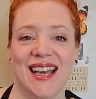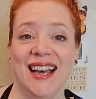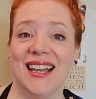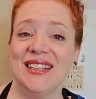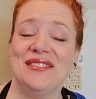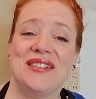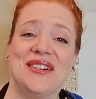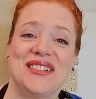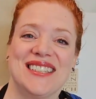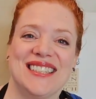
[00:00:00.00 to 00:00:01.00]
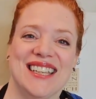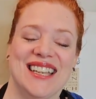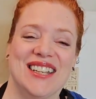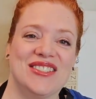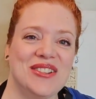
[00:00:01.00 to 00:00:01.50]
Hello folks.
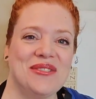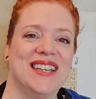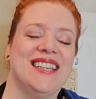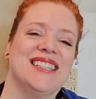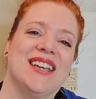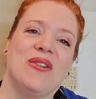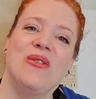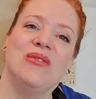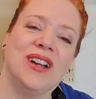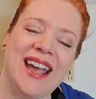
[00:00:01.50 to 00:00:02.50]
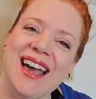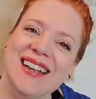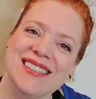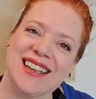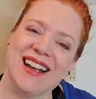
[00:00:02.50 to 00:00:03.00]
So it is a
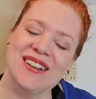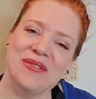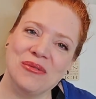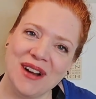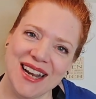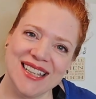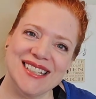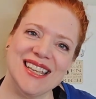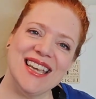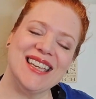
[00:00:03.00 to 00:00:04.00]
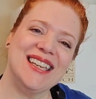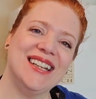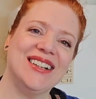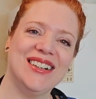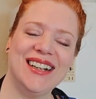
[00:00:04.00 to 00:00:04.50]
overcast kind of rainy day
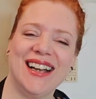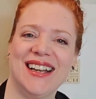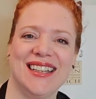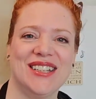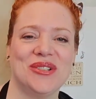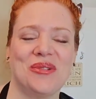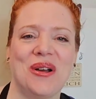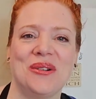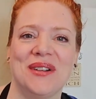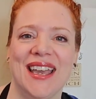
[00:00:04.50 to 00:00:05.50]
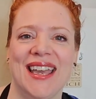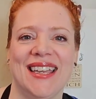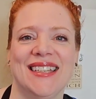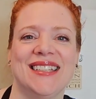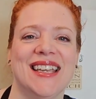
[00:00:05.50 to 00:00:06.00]
here in Toronto,
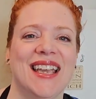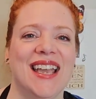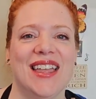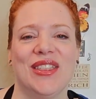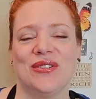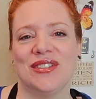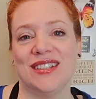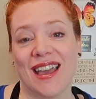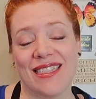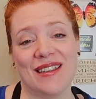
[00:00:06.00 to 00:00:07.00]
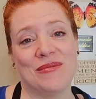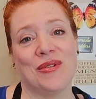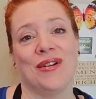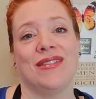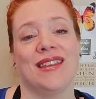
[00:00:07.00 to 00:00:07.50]
and there's nothing
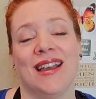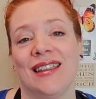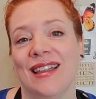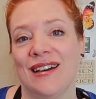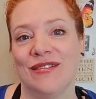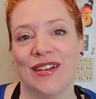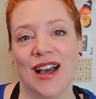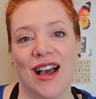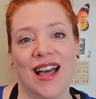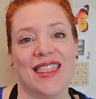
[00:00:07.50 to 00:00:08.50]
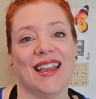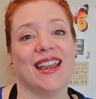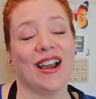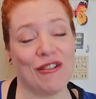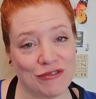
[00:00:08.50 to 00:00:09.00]
more than I love than
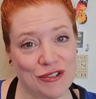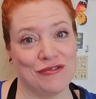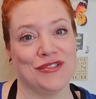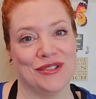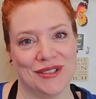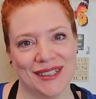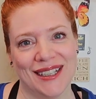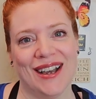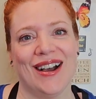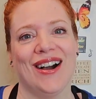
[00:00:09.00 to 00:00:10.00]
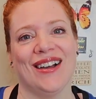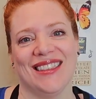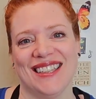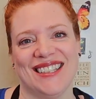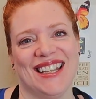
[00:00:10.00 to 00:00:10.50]
comfort food on
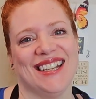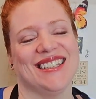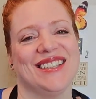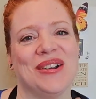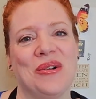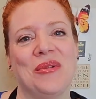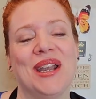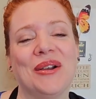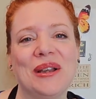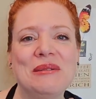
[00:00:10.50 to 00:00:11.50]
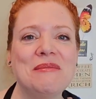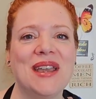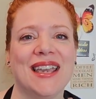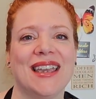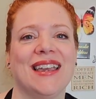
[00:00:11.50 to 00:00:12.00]
these days. So we are going to be
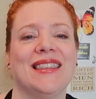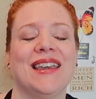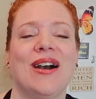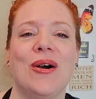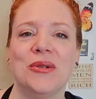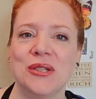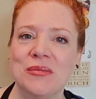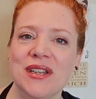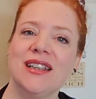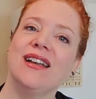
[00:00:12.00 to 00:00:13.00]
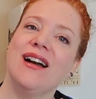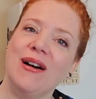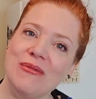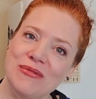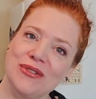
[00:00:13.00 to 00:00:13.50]
making the ultimate
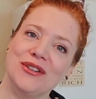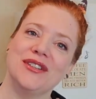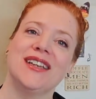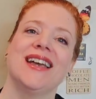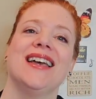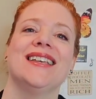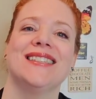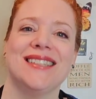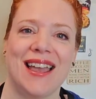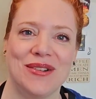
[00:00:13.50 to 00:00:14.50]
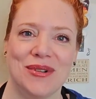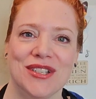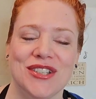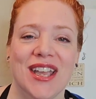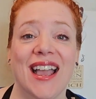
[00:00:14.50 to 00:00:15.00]
comfort sandwich,
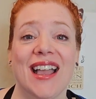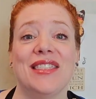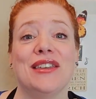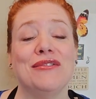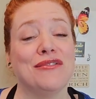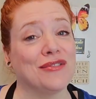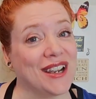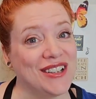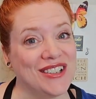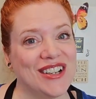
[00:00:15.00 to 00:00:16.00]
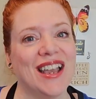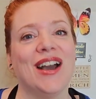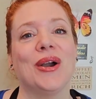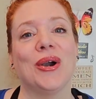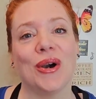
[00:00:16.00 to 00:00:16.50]
the French
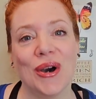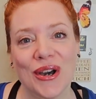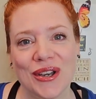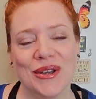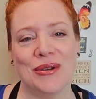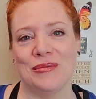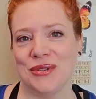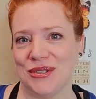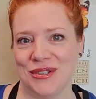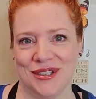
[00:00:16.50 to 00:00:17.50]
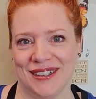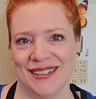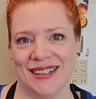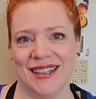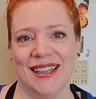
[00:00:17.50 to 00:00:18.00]
Croque Monsieur.
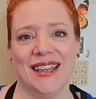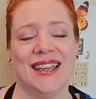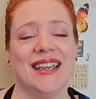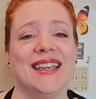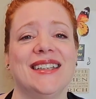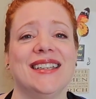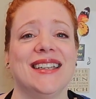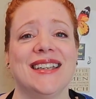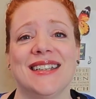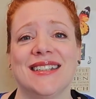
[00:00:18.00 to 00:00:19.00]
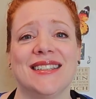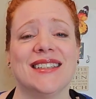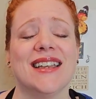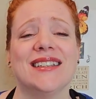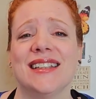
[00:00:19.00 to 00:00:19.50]
It is
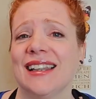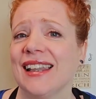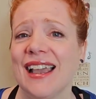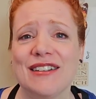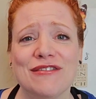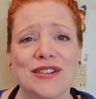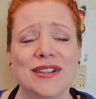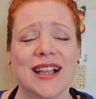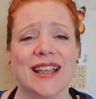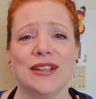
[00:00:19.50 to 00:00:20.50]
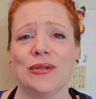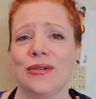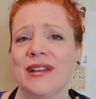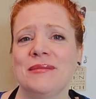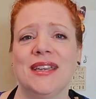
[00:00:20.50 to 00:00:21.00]
delightful and
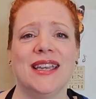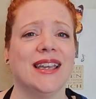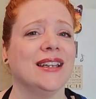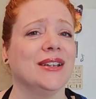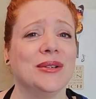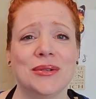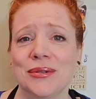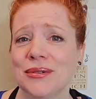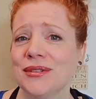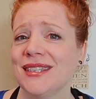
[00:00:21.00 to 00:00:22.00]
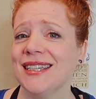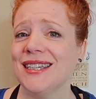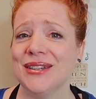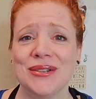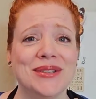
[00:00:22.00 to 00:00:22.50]
creamy and oozy
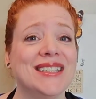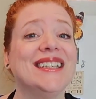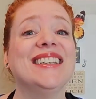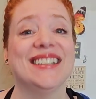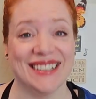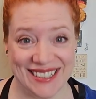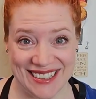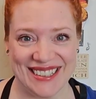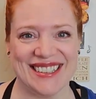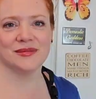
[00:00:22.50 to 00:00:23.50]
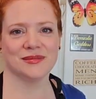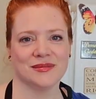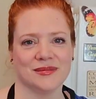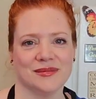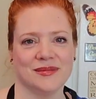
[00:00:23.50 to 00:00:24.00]
goozy goodness.
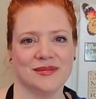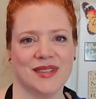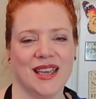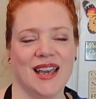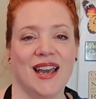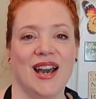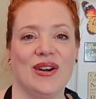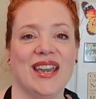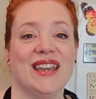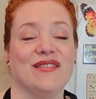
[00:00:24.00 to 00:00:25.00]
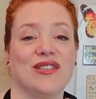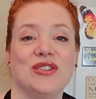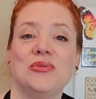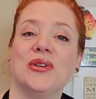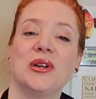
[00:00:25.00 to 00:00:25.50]
Okay,
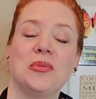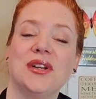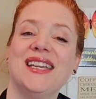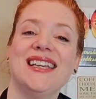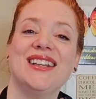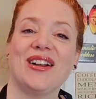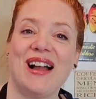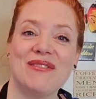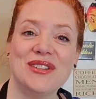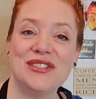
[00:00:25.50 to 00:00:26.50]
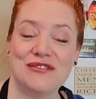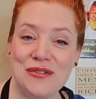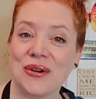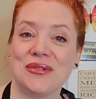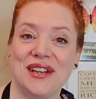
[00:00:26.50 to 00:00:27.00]
first we're going to preheat our oven to
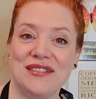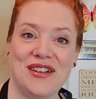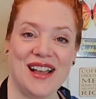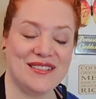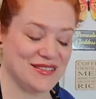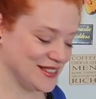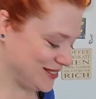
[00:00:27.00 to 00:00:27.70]
425.